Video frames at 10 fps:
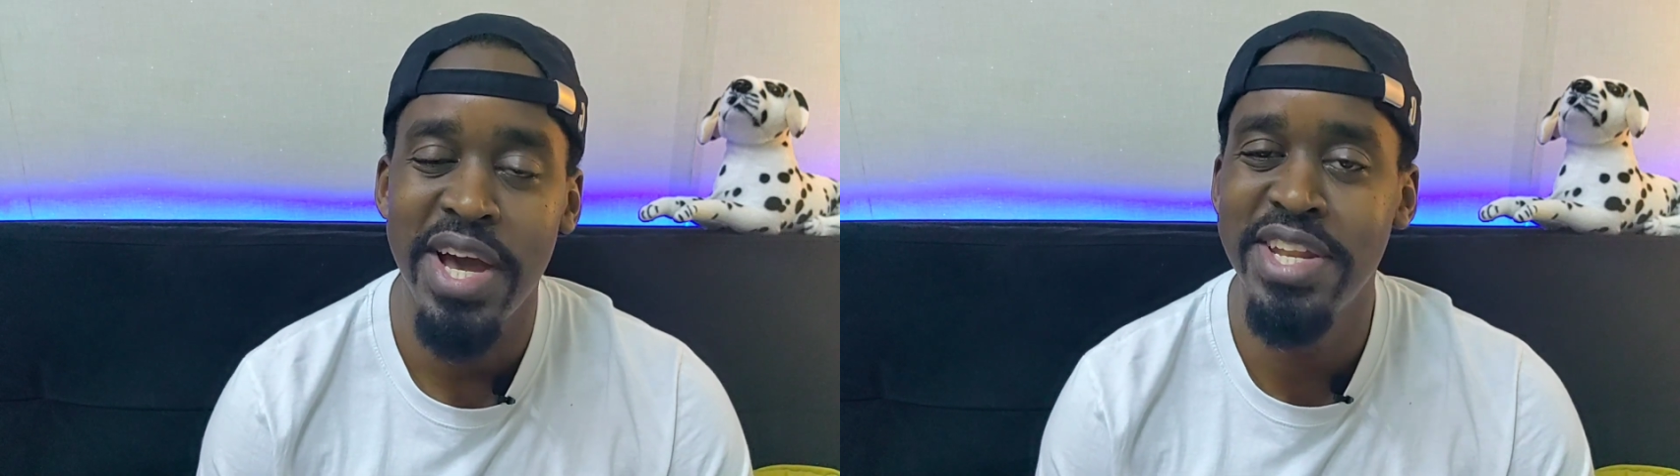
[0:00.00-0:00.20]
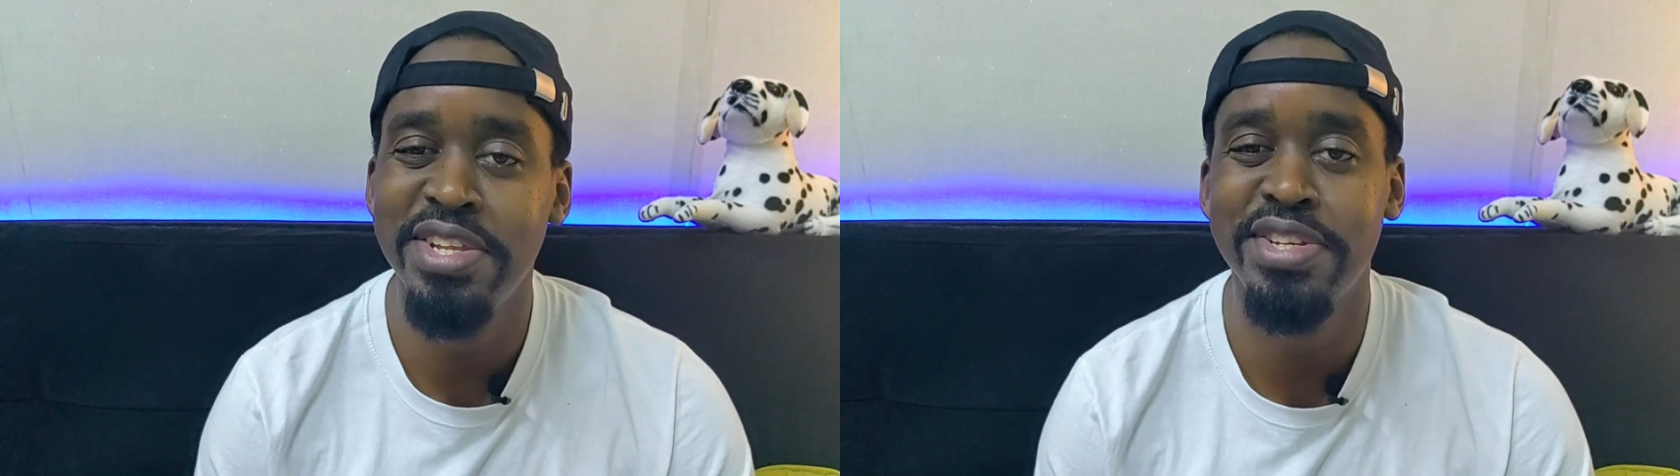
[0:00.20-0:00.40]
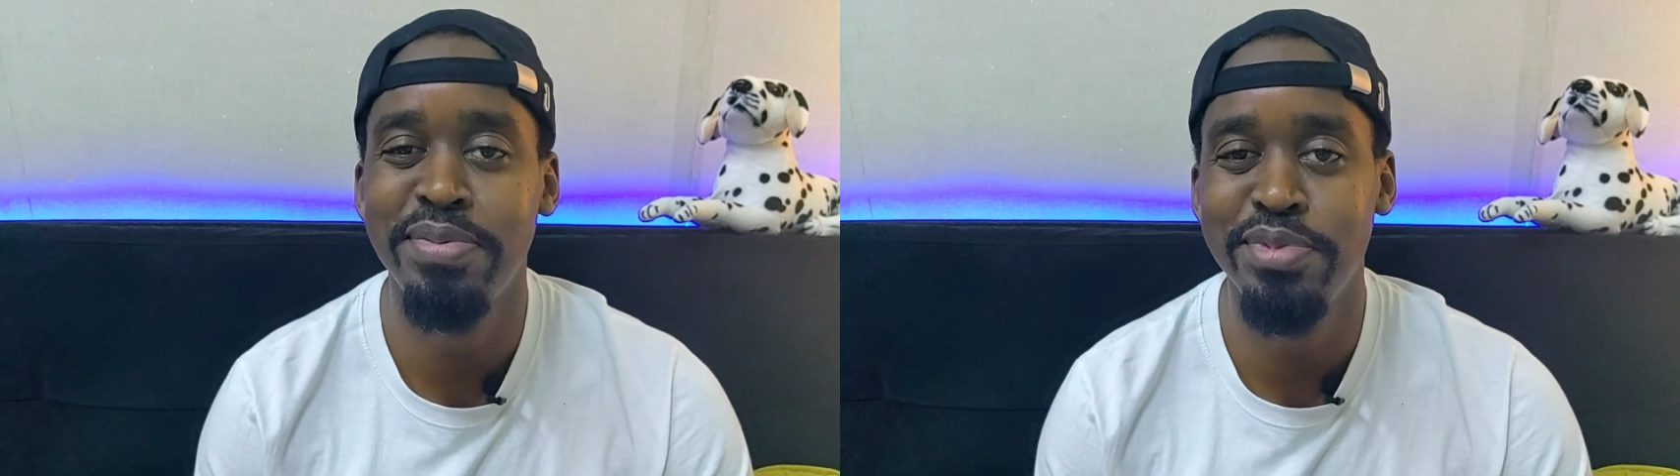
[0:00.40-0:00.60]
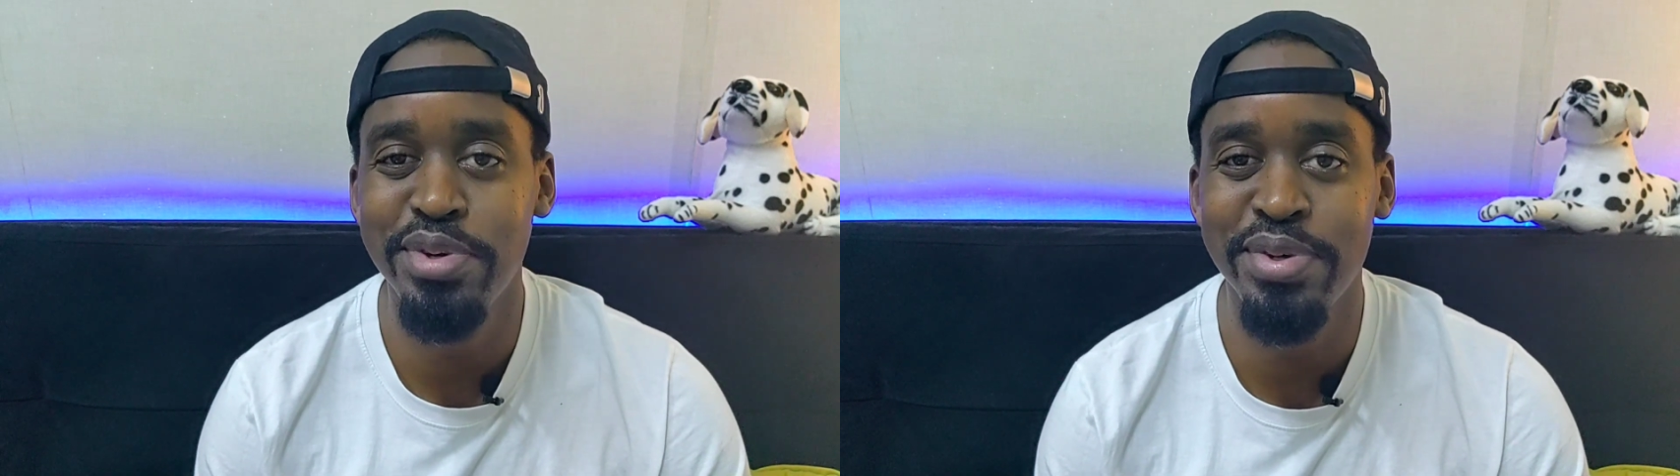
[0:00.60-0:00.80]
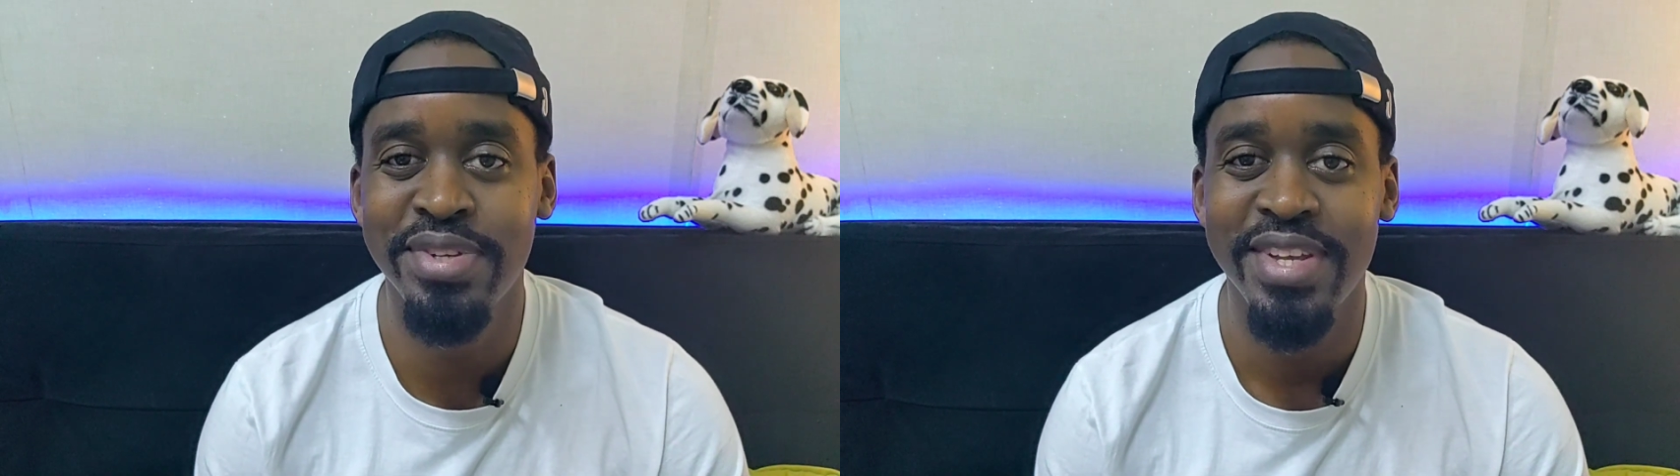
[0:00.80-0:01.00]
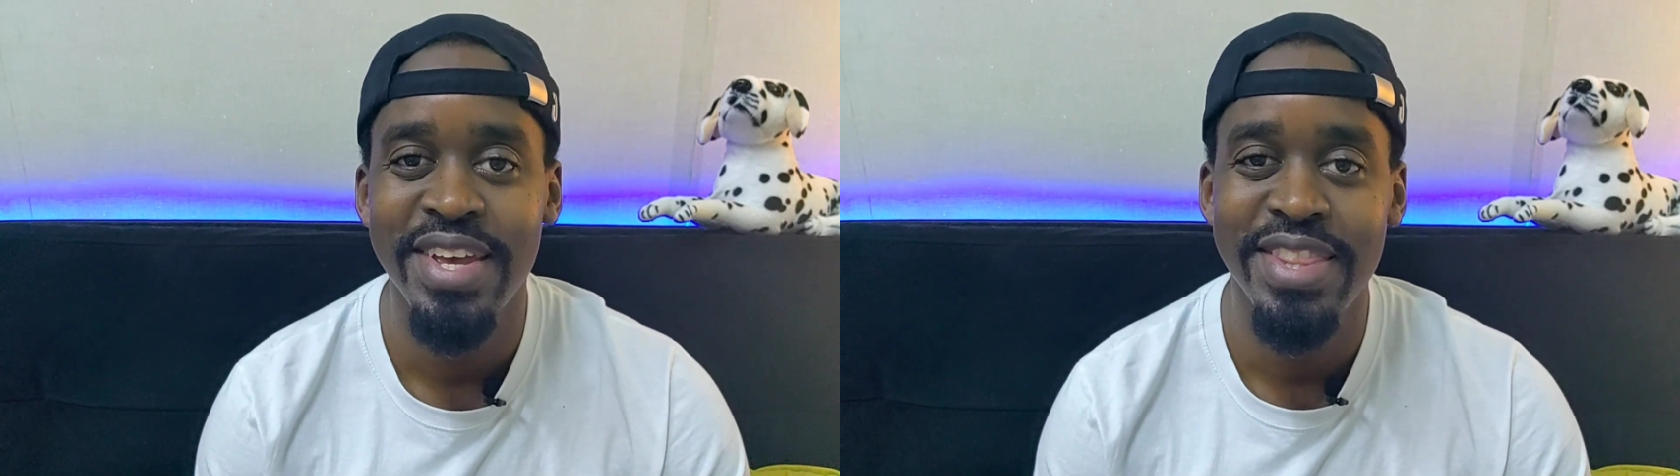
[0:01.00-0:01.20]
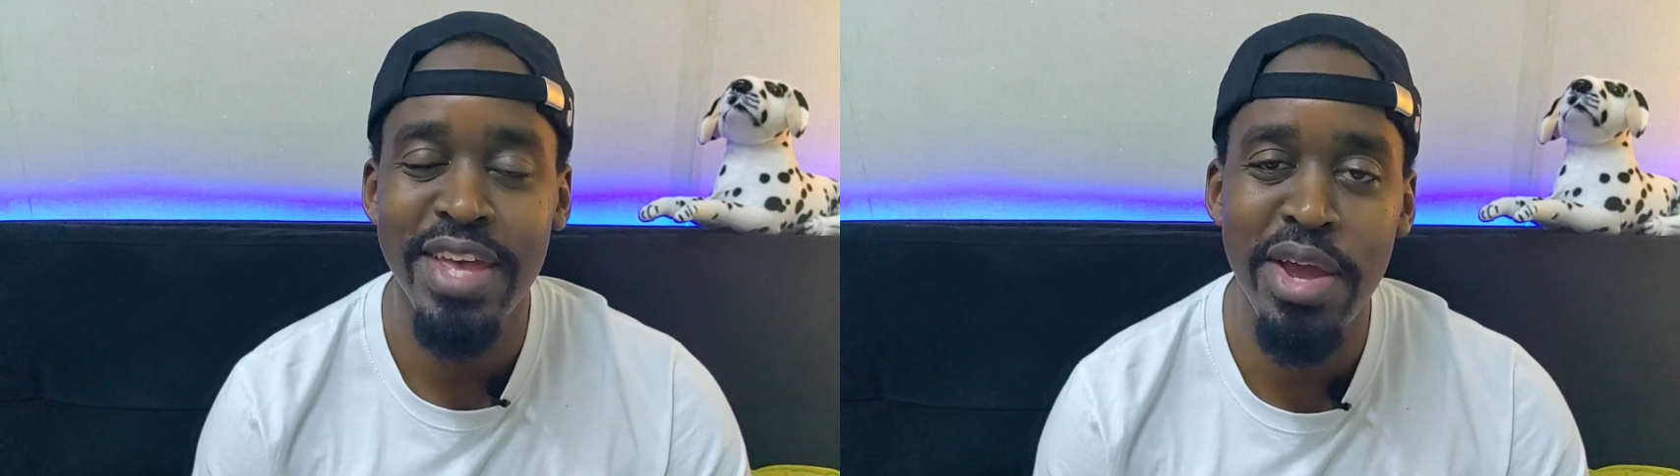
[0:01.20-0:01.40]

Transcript: add in some juice, the